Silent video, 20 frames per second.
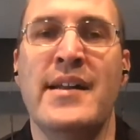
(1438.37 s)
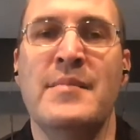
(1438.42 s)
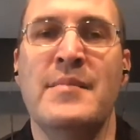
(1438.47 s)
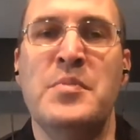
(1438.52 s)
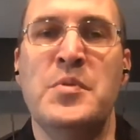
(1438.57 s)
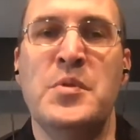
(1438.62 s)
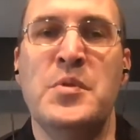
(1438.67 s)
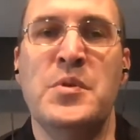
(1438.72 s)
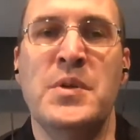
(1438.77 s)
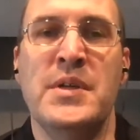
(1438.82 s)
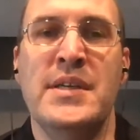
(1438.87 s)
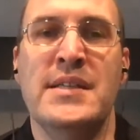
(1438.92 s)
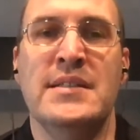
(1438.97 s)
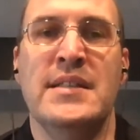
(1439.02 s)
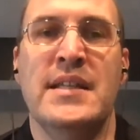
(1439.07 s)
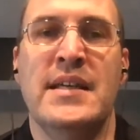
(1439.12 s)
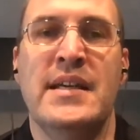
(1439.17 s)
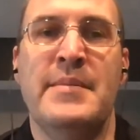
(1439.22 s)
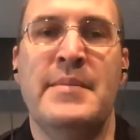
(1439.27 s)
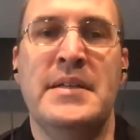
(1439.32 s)
employ a
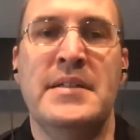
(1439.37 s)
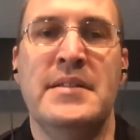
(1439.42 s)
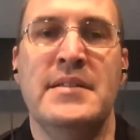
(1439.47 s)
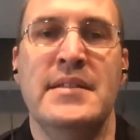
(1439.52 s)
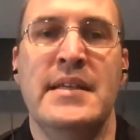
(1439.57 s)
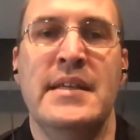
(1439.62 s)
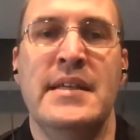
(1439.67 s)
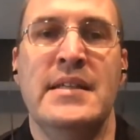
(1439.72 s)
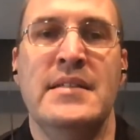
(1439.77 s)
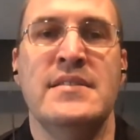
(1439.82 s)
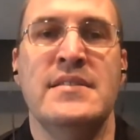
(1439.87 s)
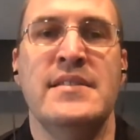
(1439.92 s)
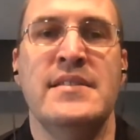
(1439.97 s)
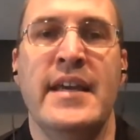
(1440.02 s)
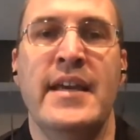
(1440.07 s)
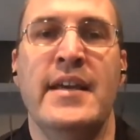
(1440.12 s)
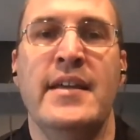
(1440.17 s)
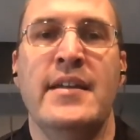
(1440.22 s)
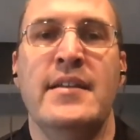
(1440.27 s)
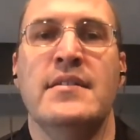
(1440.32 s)
llama and
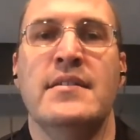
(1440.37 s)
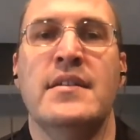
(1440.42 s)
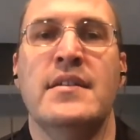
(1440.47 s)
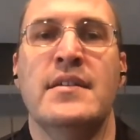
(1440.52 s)
instead